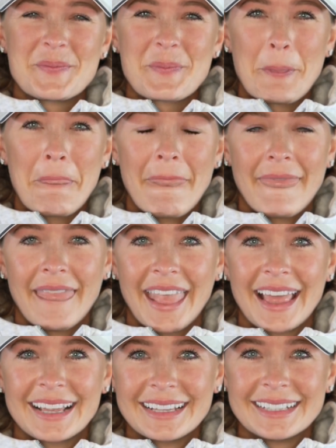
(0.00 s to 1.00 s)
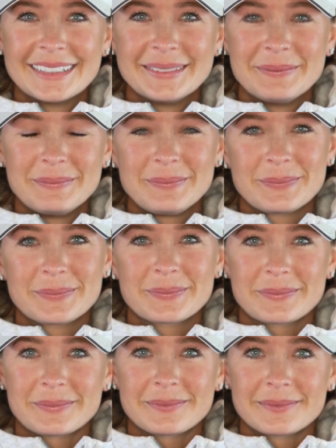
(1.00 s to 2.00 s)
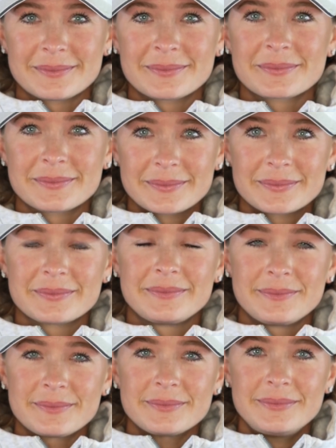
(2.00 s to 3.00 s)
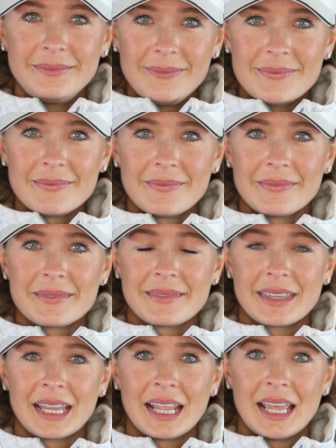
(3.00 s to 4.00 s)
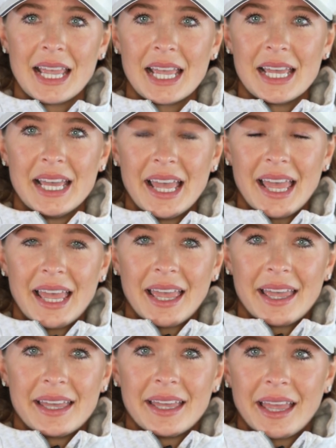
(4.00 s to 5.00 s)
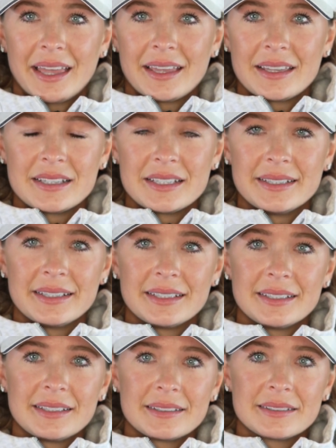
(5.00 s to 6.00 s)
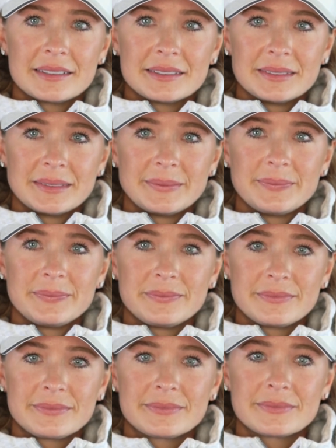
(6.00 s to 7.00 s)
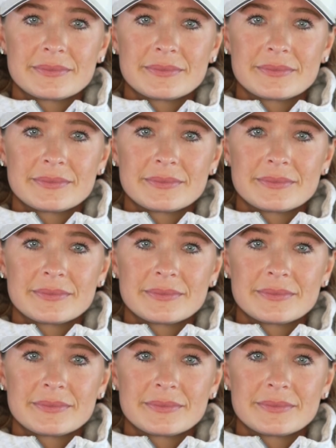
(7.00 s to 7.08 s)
So take me back to your early season plans before all this happened. Like, what did that look like? I know, you started